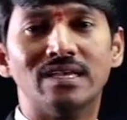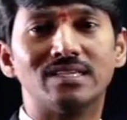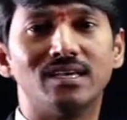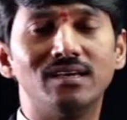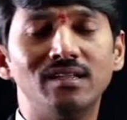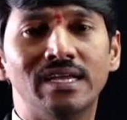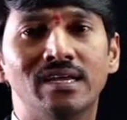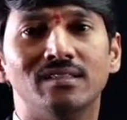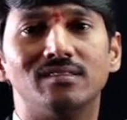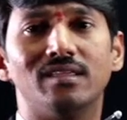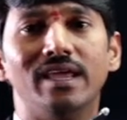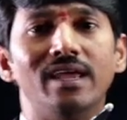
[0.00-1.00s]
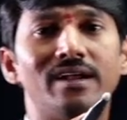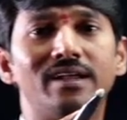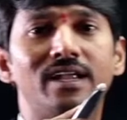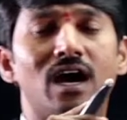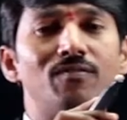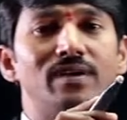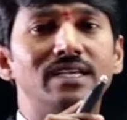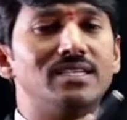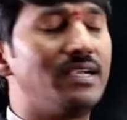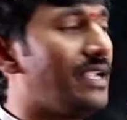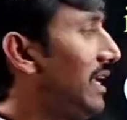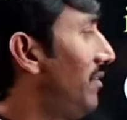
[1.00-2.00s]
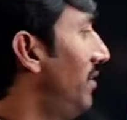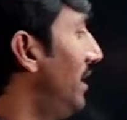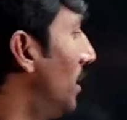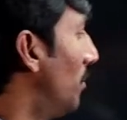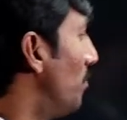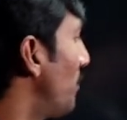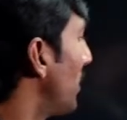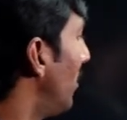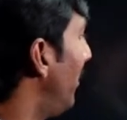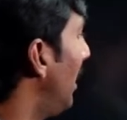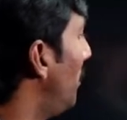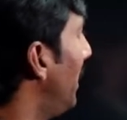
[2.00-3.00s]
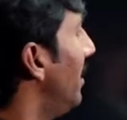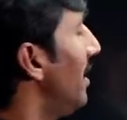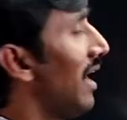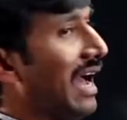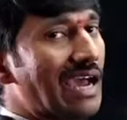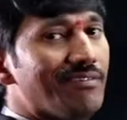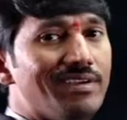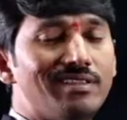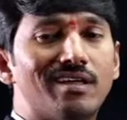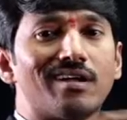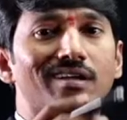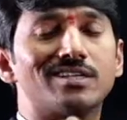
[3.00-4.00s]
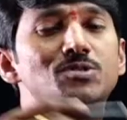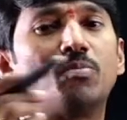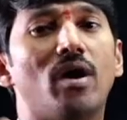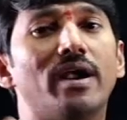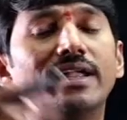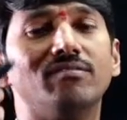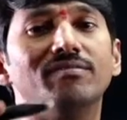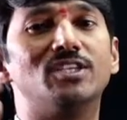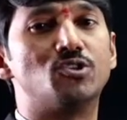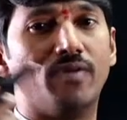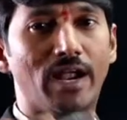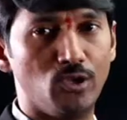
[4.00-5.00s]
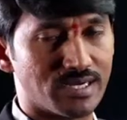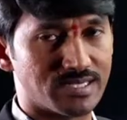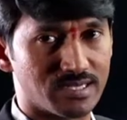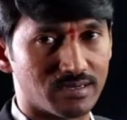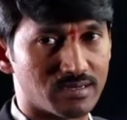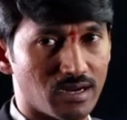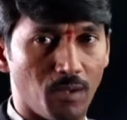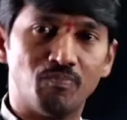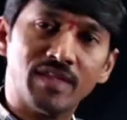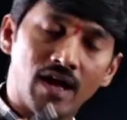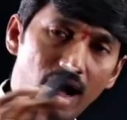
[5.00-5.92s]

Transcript: Sir, 3 and a half digit DVM will be having the corresponding which value, etc.